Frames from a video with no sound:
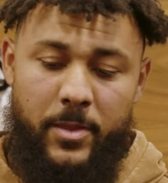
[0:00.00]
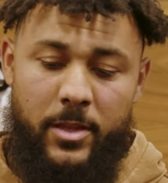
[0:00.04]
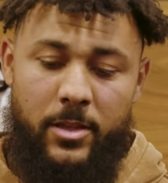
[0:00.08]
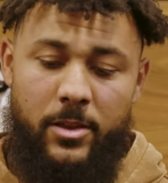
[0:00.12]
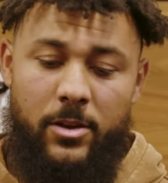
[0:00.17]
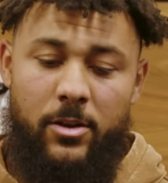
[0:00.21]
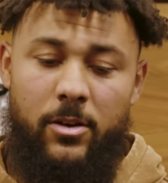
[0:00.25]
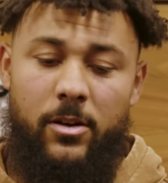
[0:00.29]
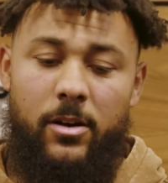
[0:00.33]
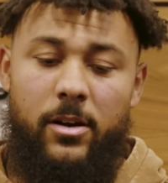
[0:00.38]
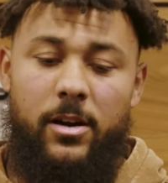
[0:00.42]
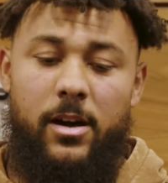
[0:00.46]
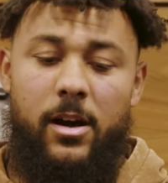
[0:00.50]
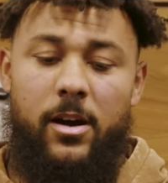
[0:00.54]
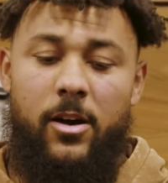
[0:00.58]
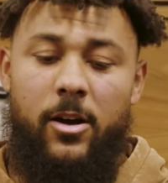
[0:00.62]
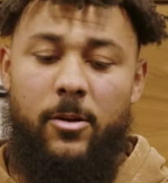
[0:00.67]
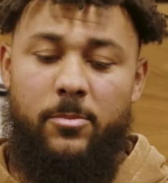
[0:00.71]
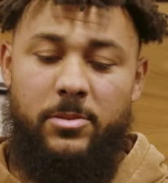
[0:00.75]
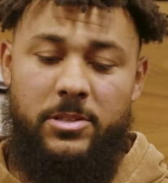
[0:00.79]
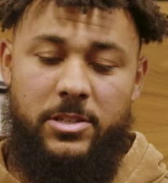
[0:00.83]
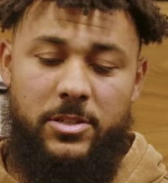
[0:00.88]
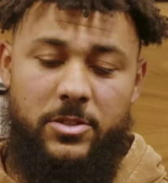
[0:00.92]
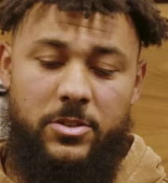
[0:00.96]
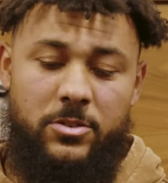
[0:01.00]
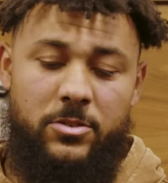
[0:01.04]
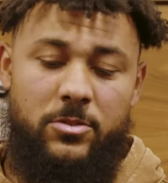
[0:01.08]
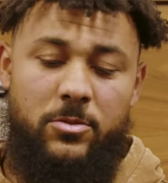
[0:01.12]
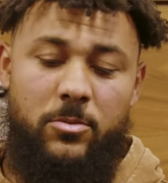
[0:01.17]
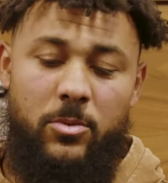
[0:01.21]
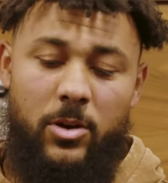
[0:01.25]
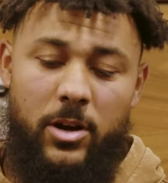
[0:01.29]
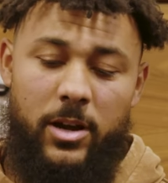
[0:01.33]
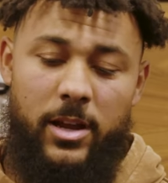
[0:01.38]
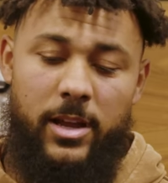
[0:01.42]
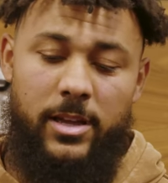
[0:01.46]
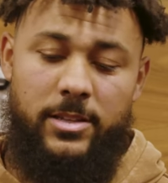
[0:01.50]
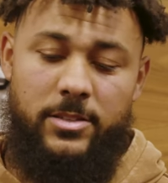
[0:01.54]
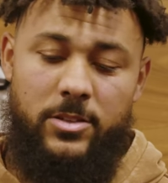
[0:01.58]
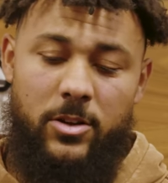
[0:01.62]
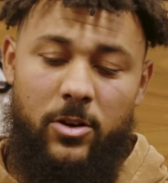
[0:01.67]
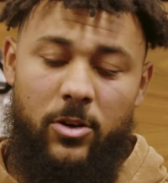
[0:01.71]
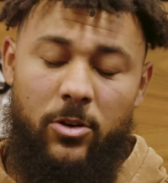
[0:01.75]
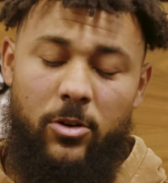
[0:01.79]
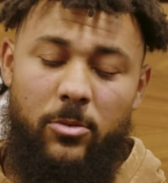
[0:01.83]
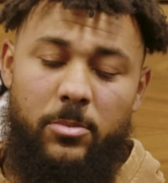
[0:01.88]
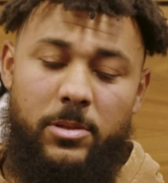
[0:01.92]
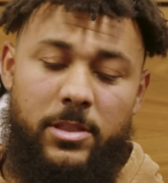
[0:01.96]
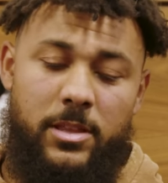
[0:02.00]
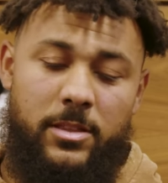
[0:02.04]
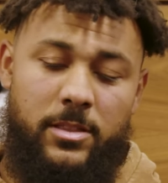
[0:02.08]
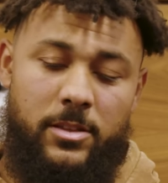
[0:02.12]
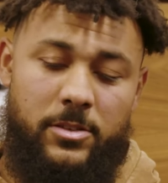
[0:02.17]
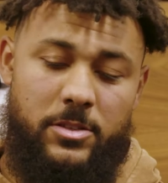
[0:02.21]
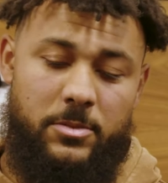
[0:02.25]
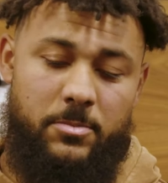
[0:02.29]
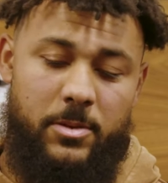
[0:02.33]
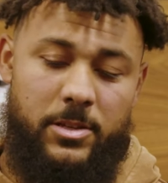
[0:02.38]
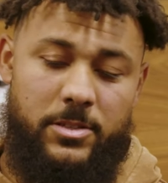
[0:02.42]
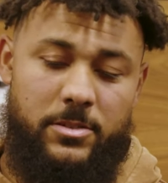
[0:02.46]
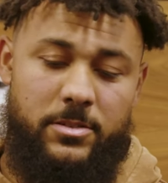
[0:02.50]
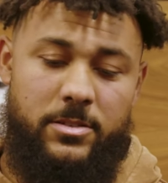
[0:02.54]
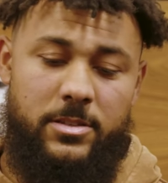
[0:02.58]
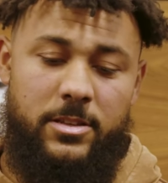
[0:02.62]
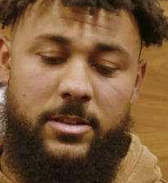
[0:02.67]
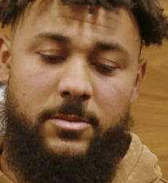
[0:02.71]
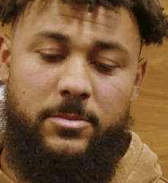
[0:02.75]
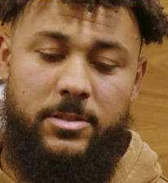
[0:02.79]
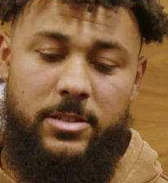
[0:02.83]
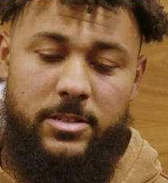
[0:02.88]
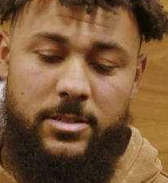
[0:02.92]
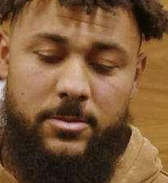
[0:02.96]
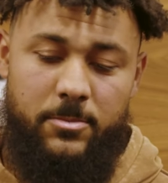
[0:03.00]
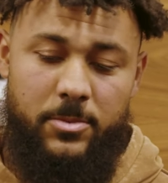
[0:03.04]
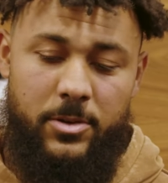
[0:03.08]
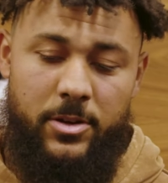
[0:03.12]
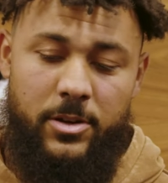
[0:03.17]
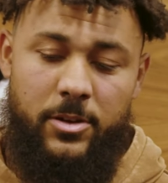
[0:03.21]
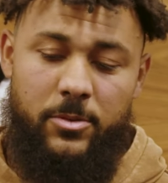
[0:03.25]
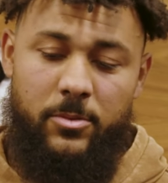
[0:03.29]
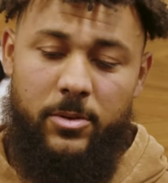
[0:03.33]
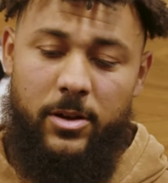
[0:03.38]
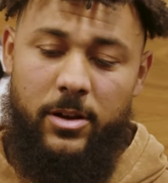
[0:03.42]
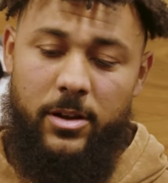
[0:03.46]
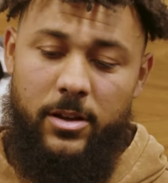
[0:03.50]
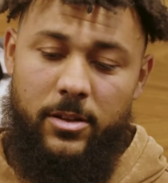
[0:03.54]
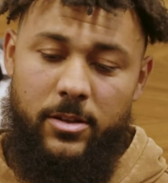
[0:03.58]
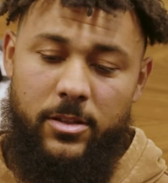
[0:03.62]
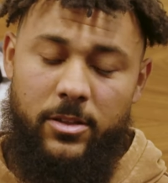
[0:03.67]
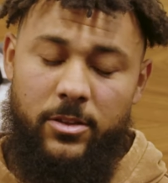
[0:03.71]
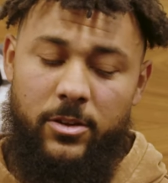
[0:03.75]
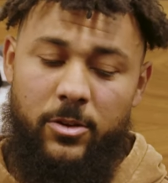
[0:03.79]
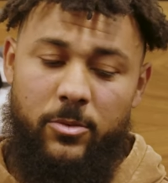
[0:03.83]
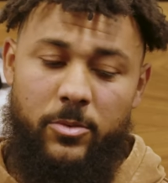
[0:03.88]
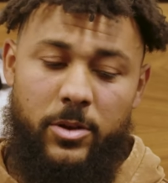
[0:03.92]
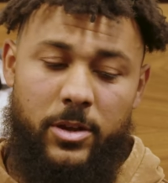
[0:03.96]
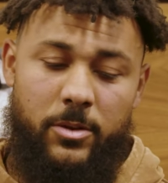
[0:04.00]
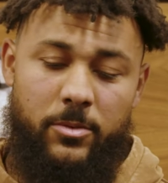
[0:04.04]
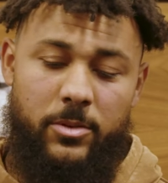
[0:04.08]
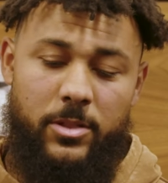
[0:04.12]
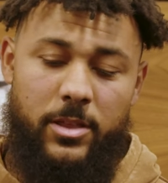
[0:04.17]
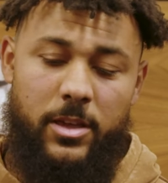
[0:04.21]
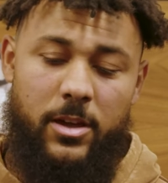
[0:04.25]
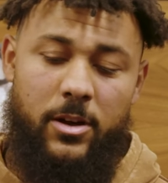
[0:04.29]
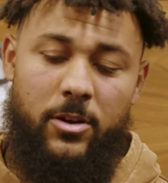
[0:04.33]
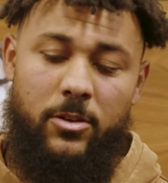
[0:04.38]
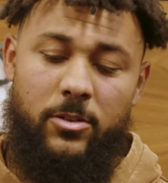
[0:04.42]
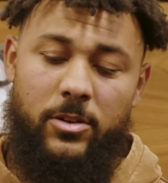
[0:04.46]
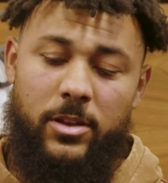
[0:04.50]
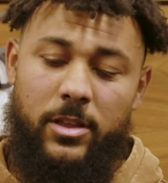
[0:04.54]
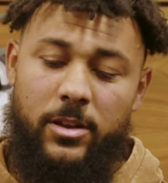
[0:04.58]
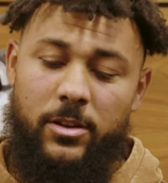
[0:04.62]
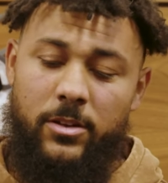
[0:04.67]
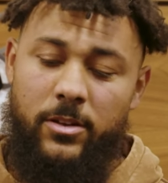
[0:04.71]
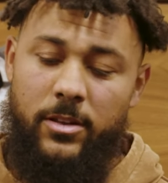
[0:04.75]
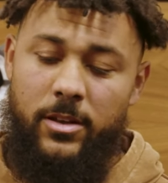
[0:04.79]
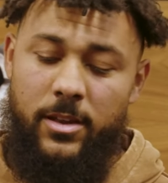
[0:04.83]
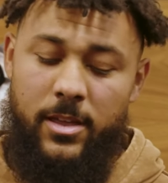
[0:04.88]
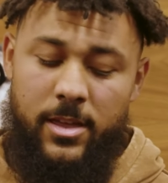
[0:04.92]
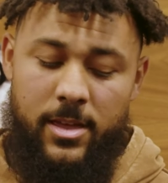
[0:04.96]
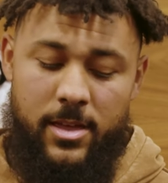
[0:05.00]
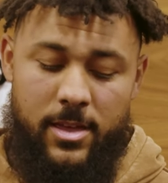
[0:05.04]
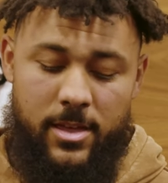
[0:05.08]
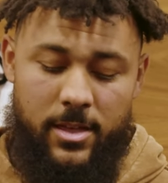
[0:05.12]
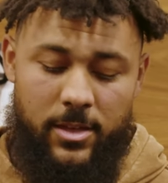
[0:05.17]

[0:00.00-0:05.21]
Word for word: you know, our position group working as a whole, but then those special teams is a period where, you know, we can really hone in on,